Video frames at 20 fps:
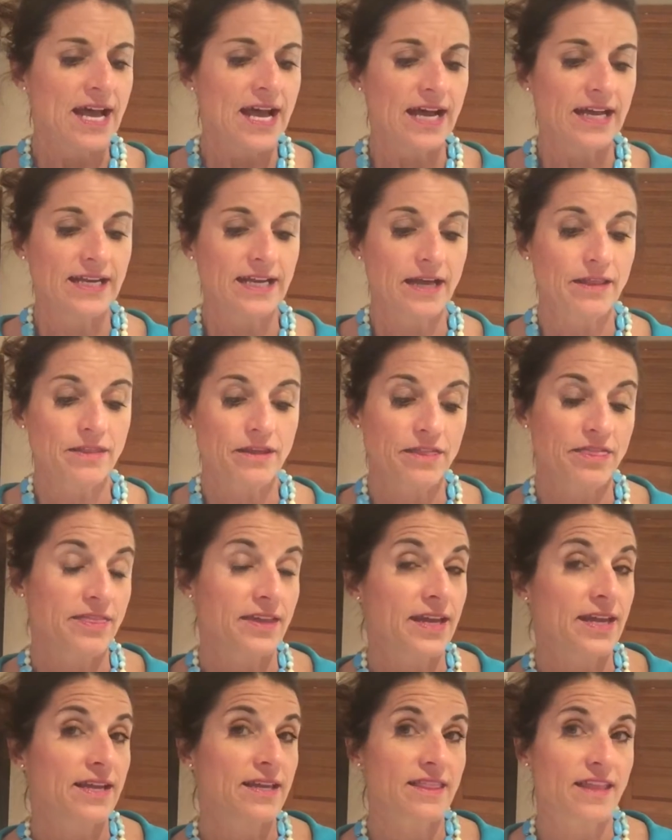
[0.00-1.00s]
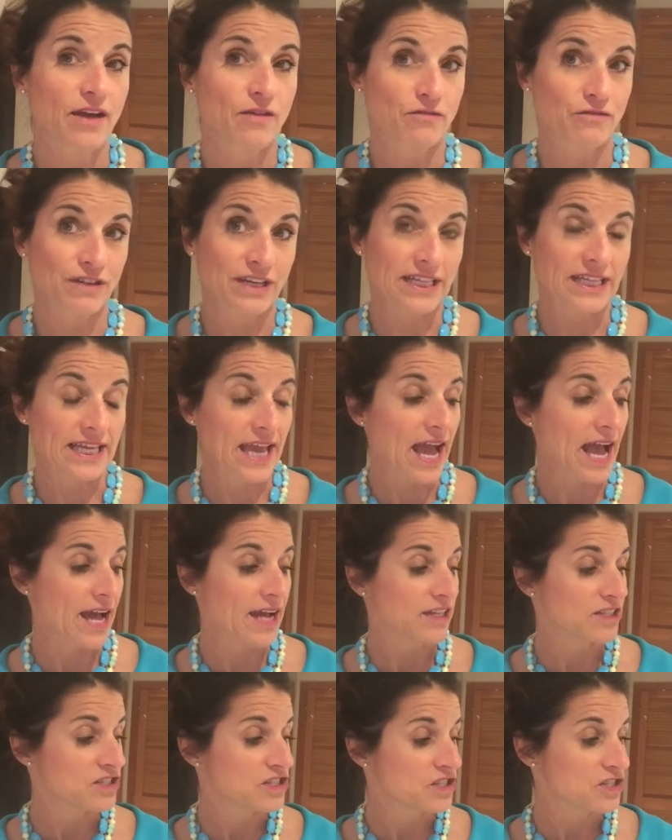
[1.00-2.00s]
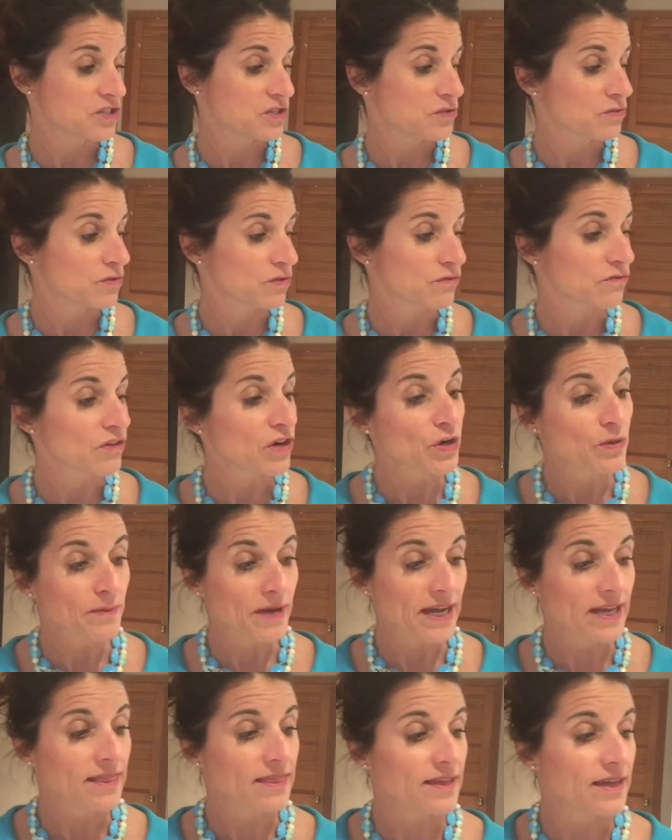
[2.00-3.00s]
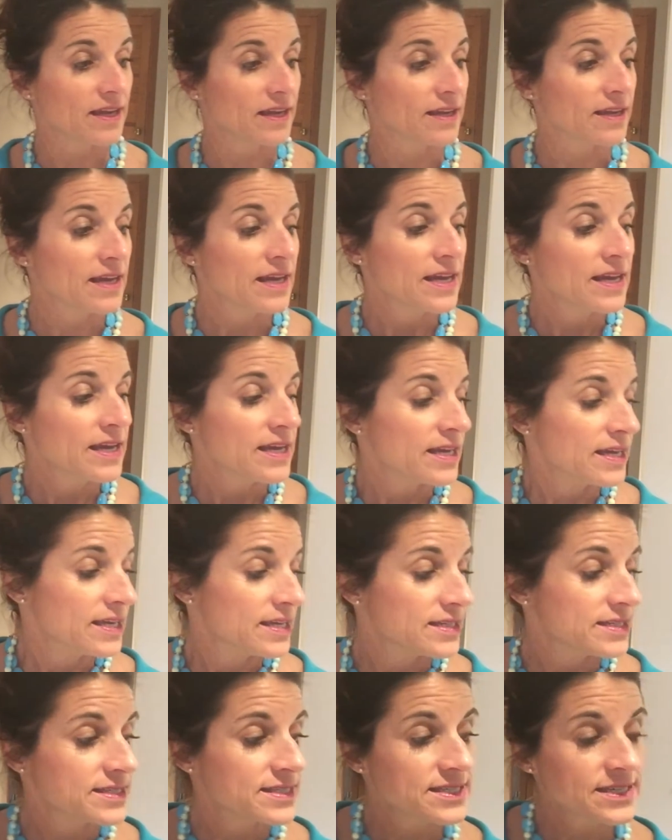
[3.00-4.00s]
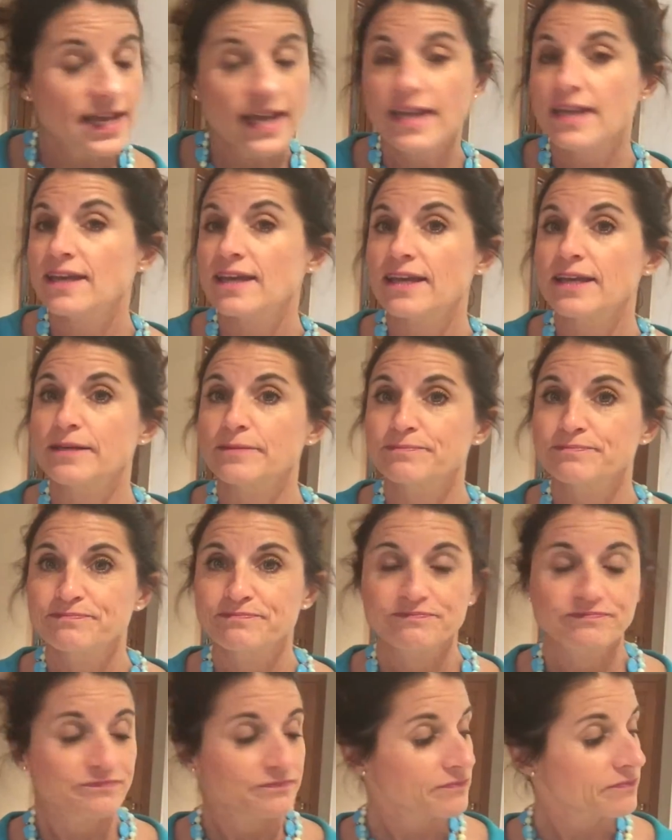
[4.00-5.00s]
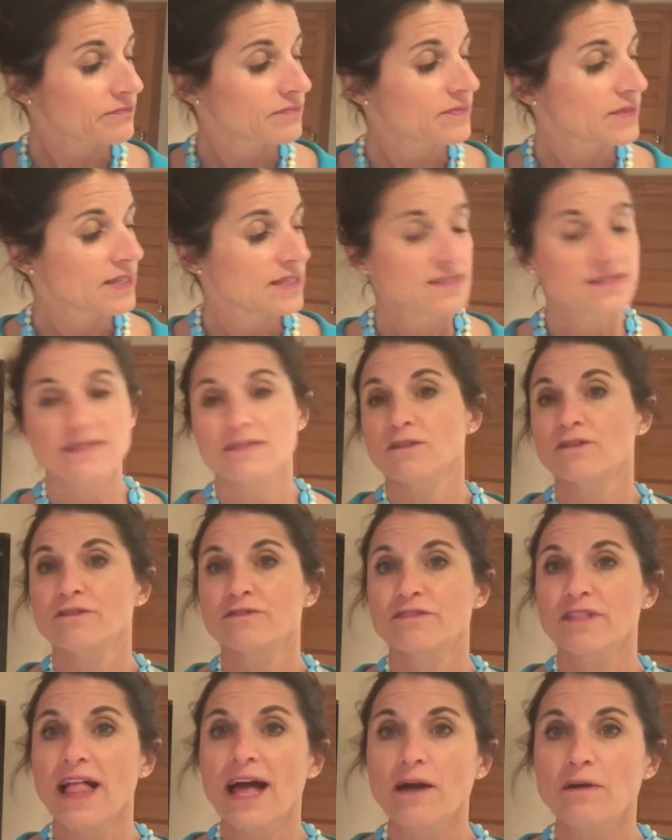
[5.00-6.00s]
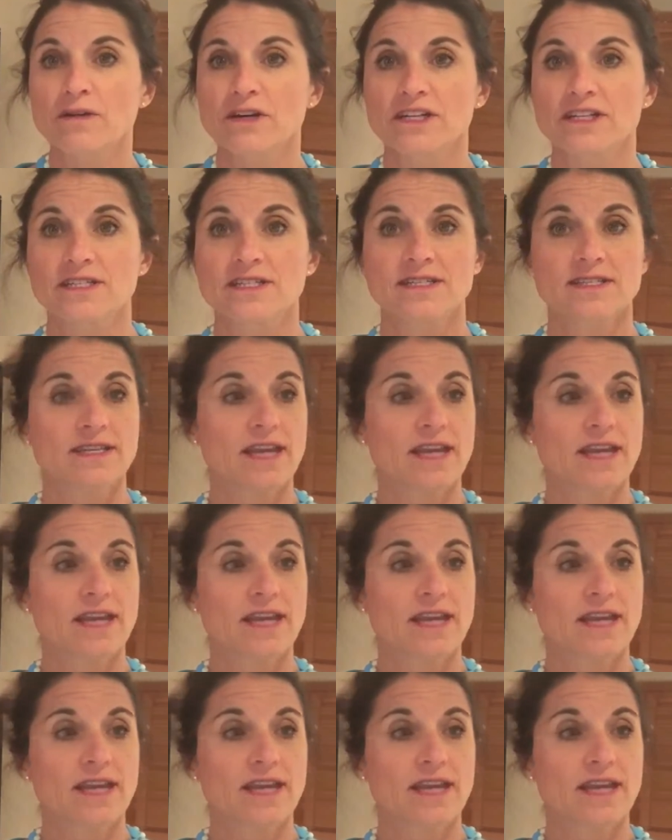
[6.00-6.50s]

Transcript: Another thing that really adds to the room, I think, is taking silk flowers.